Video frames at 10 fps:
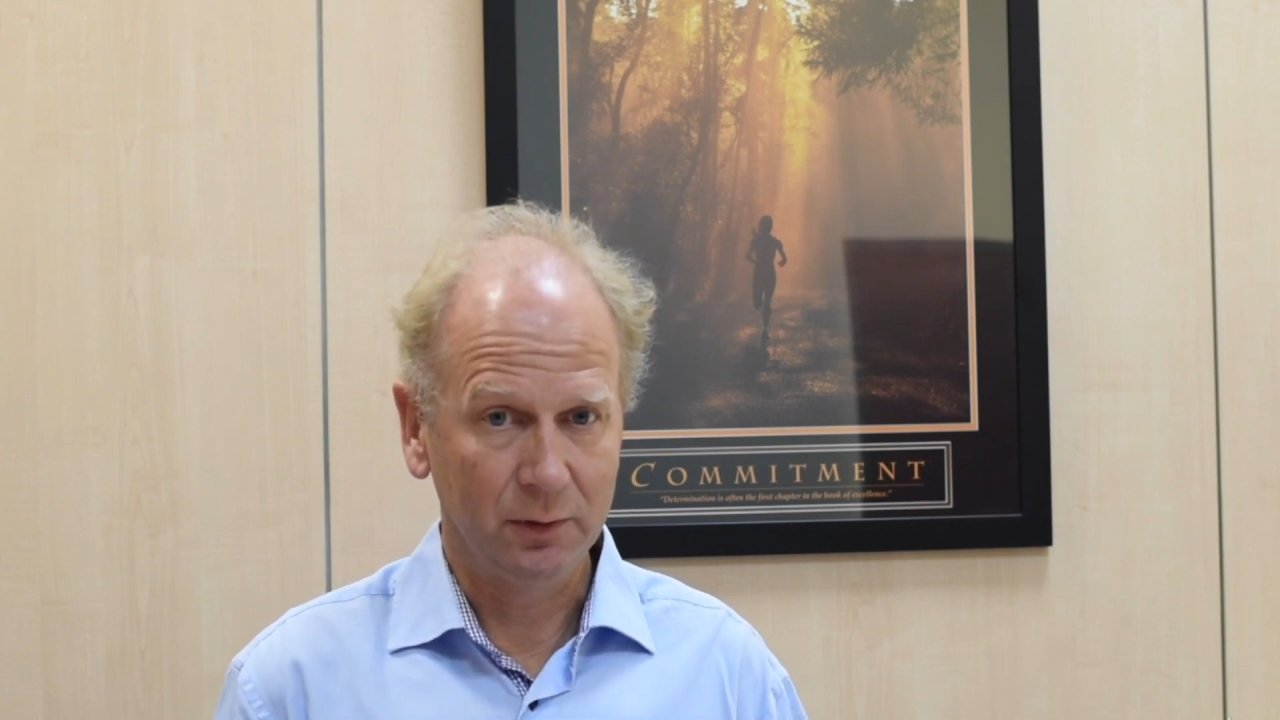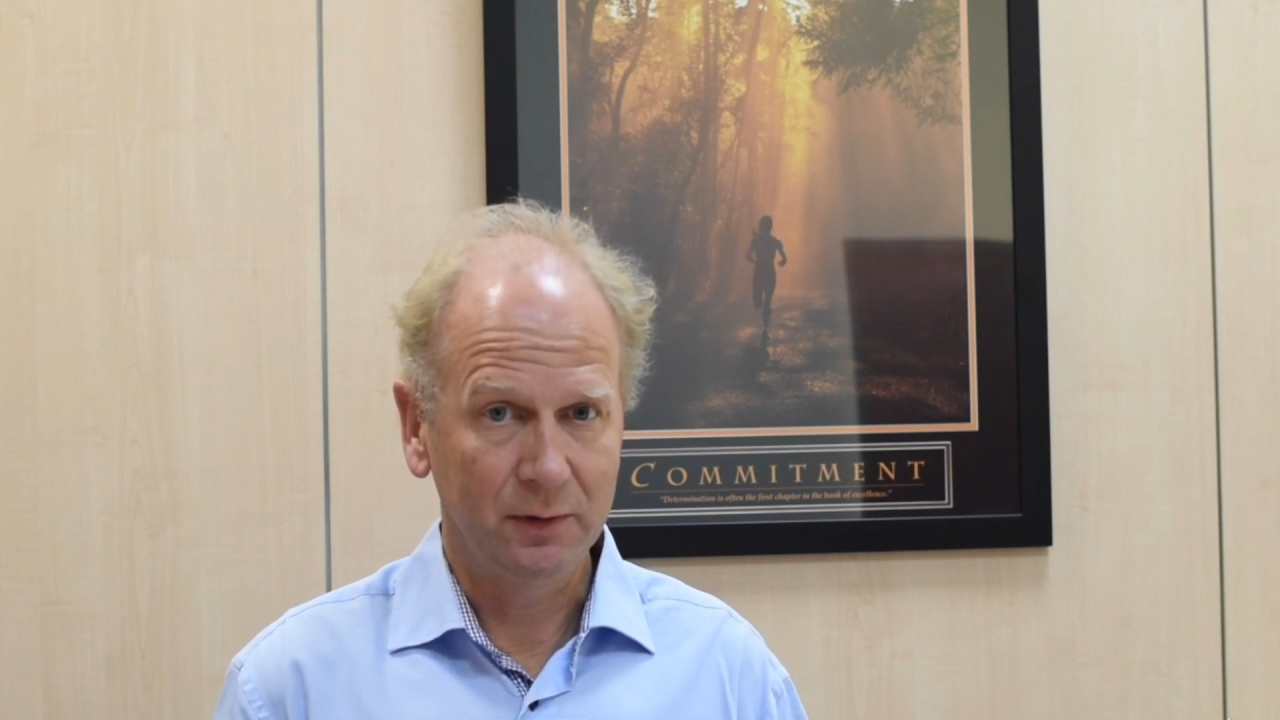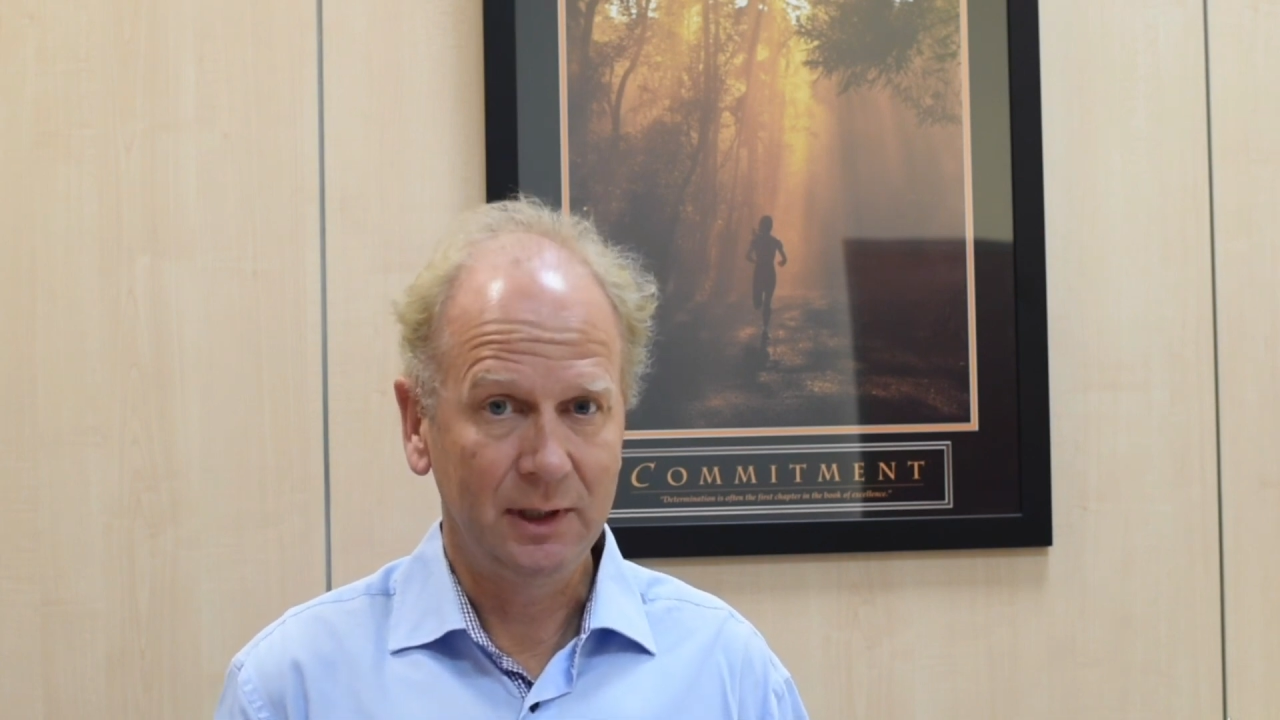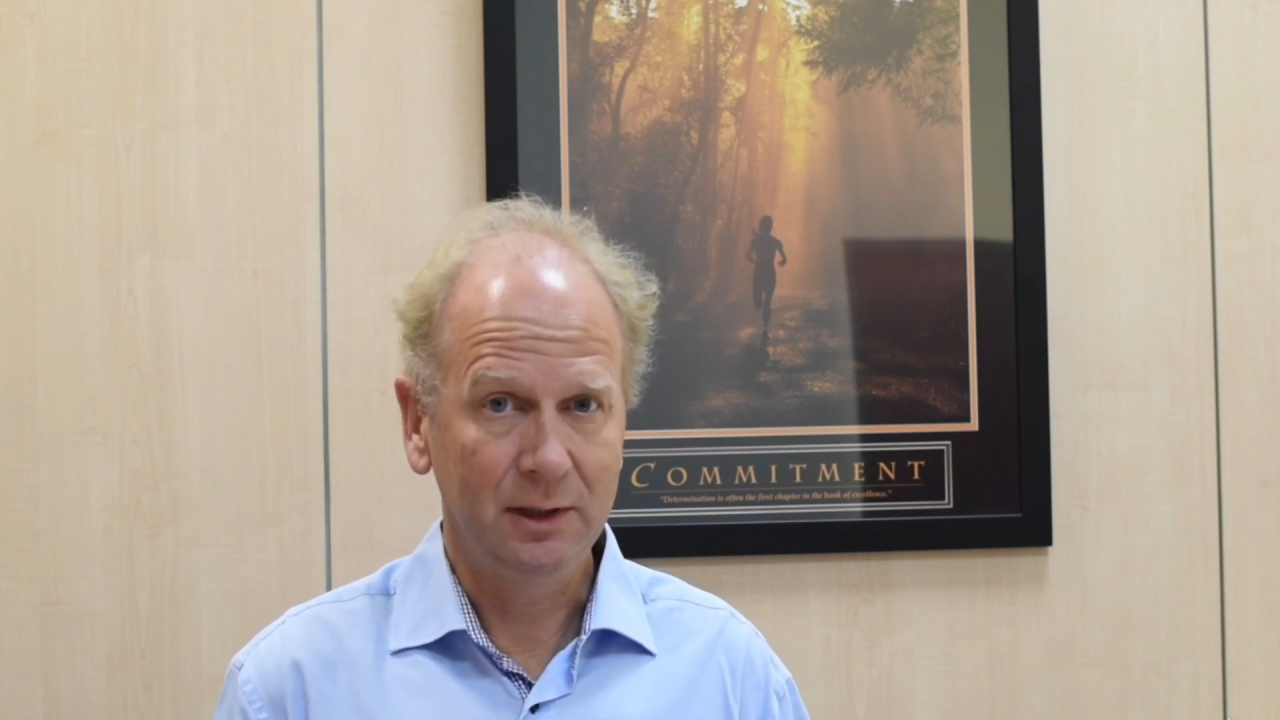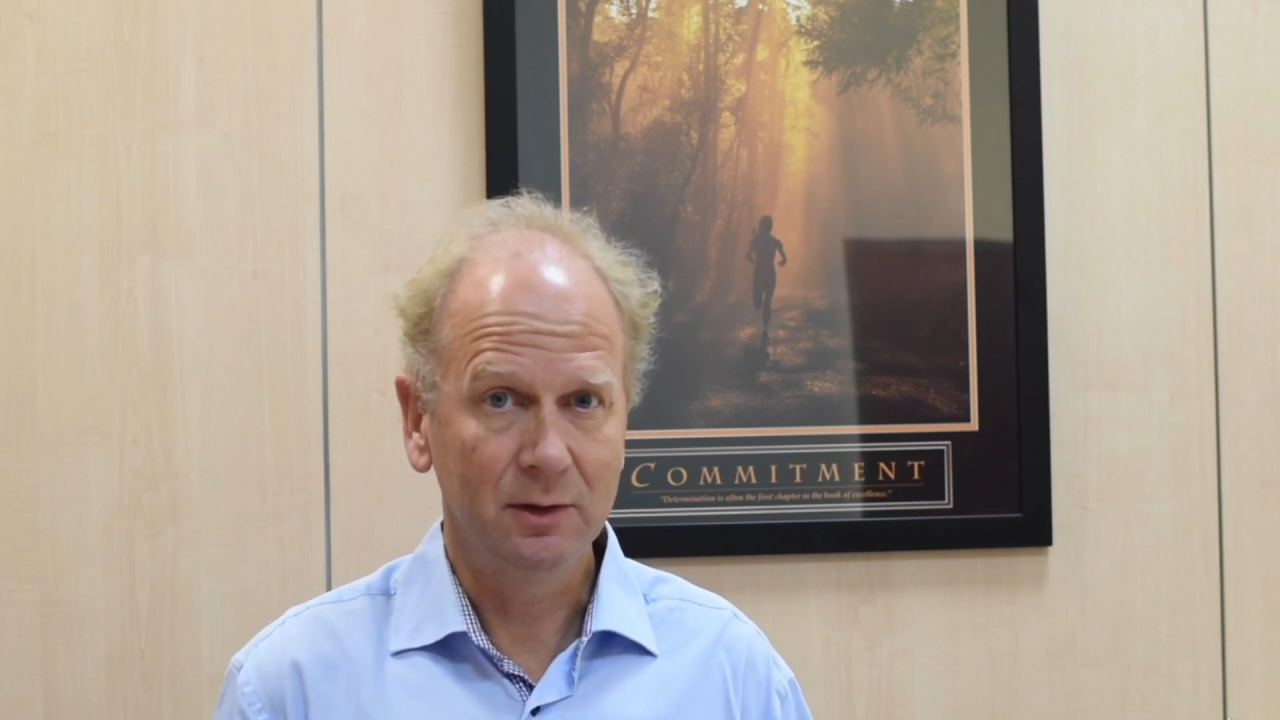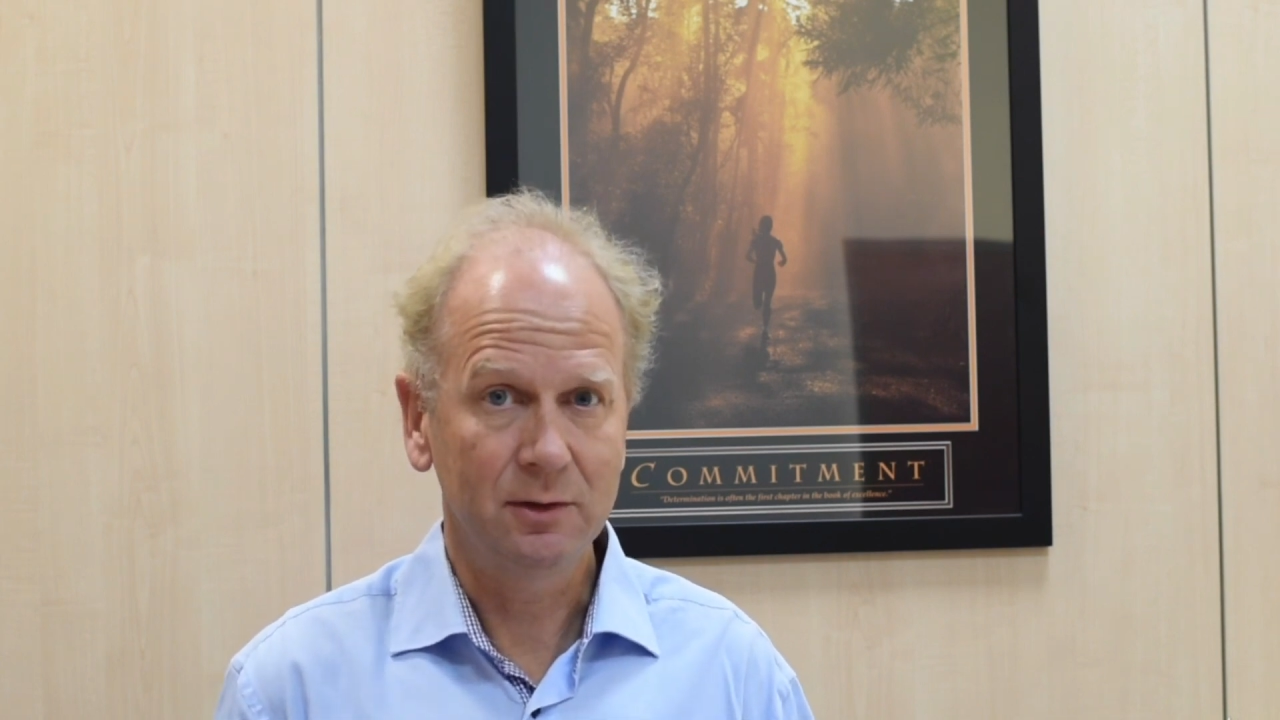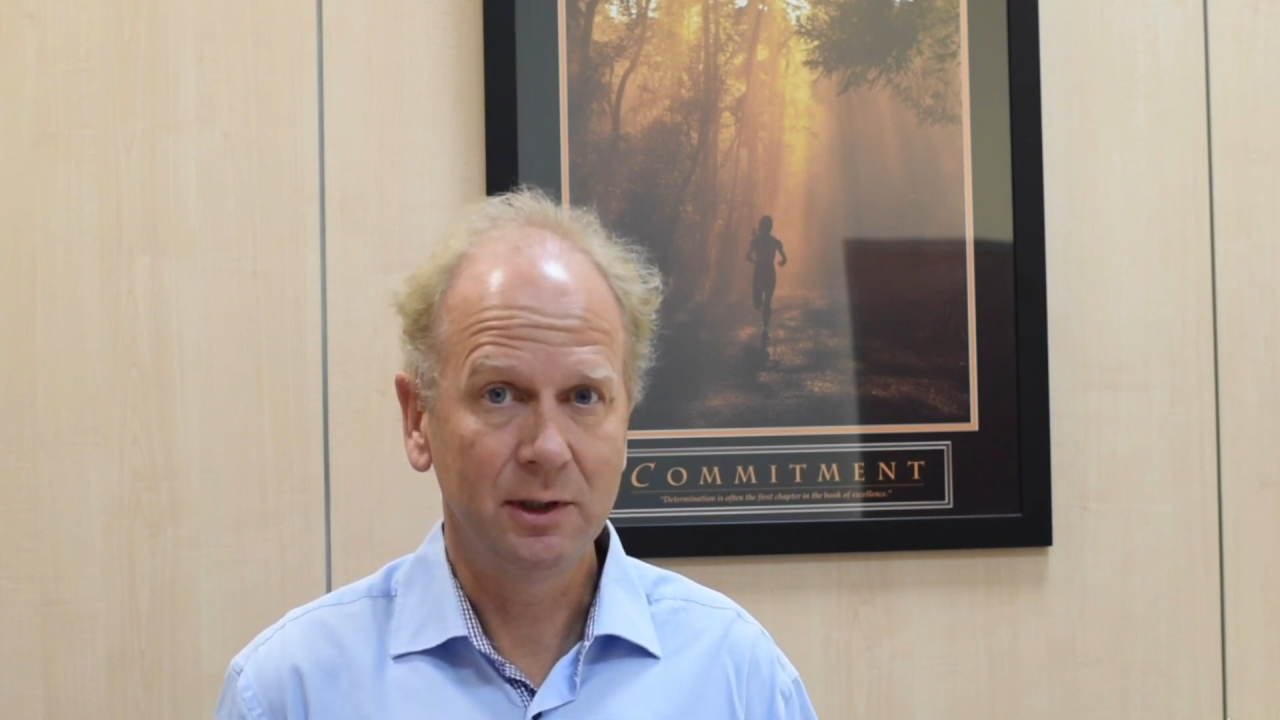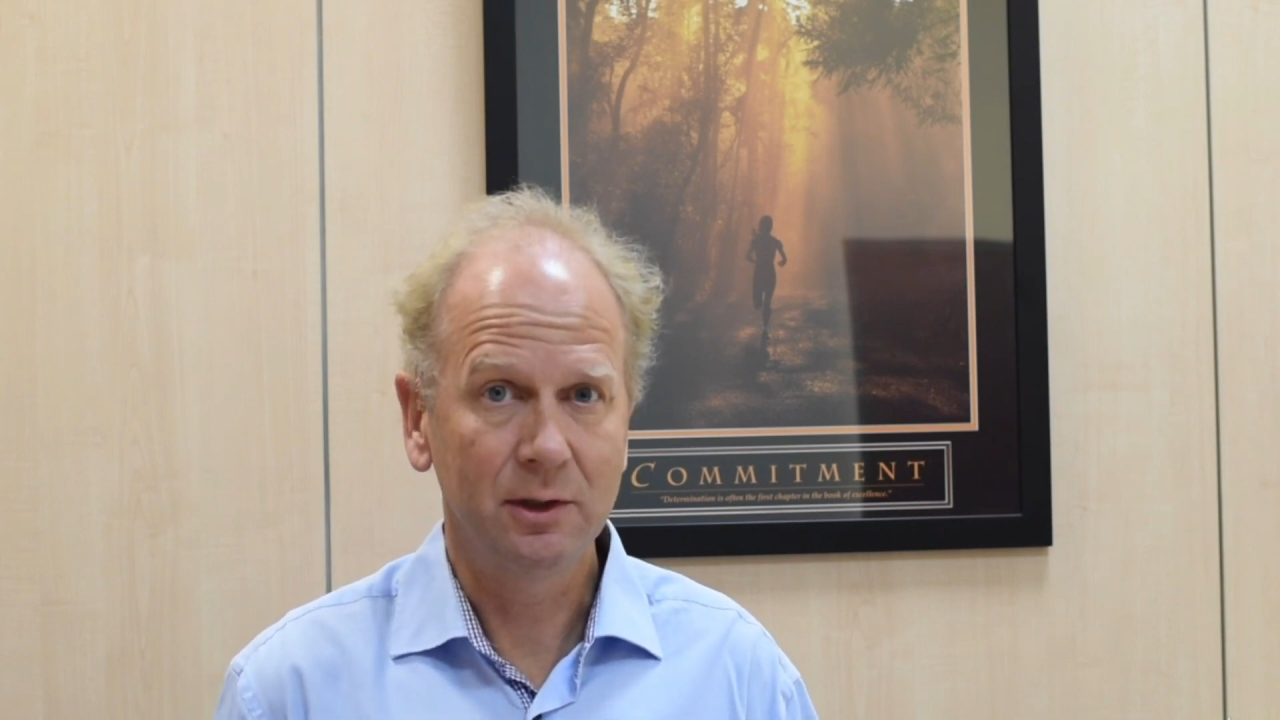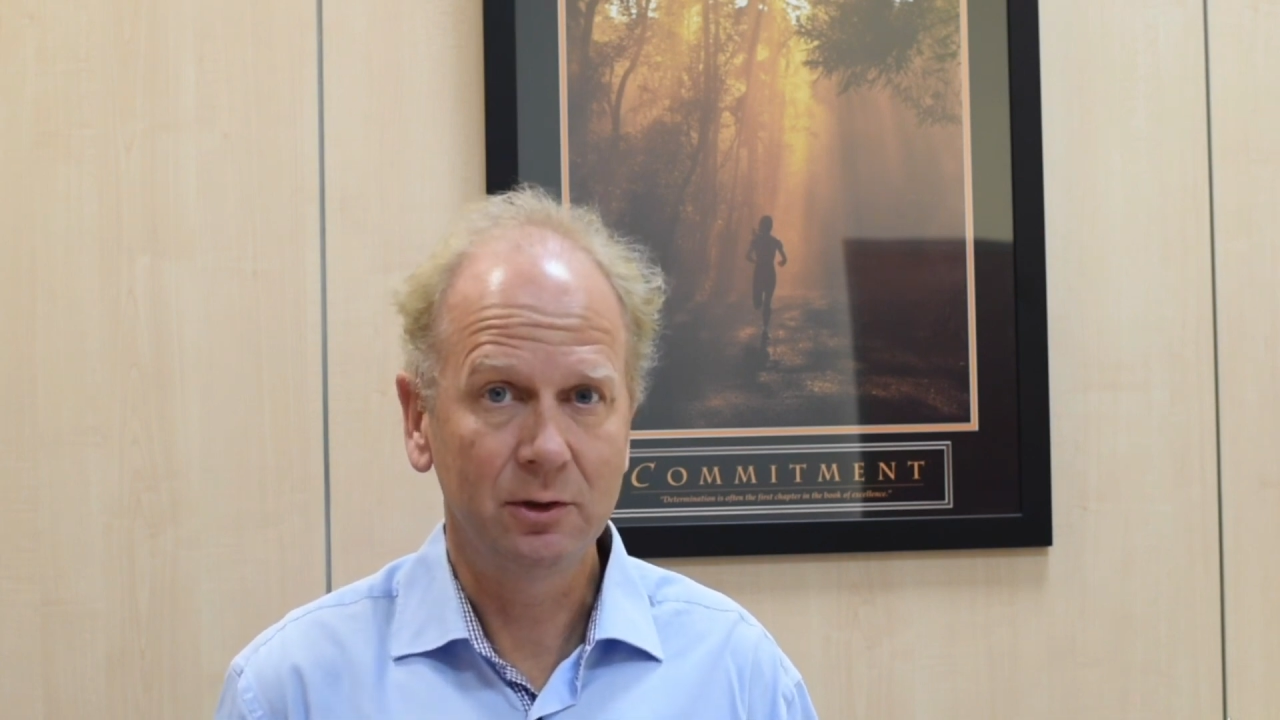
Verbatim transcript: continuously